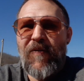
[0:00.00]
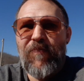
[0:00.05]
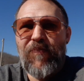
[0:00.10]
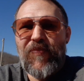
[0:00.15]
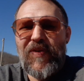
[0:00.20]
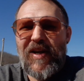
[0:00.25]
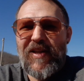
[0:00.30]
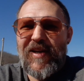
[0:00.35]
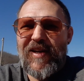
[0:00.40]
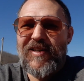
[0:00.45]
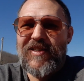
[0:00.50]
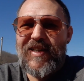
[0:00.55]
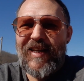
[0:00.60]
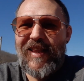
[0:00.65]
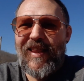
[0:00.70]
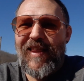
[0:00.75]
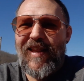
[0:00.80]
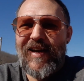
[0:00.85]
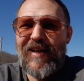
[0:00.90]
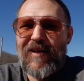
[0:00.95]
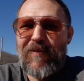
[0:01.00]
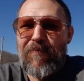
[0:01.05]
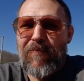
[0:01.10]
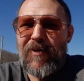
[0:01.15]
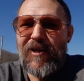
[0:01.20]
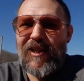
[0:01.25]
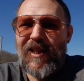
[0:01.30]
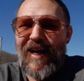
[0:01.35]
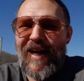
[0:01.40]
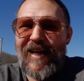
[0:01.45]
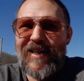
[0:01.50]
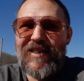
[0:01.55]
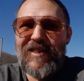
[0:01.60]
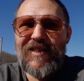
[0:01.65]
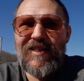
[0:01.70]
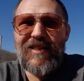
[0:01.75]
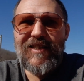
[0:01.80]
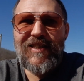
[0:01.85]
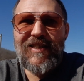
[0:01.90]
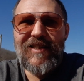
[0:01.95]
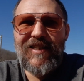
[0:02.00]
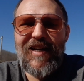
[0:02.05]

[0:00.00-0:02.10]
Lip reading: I think it said light molasses.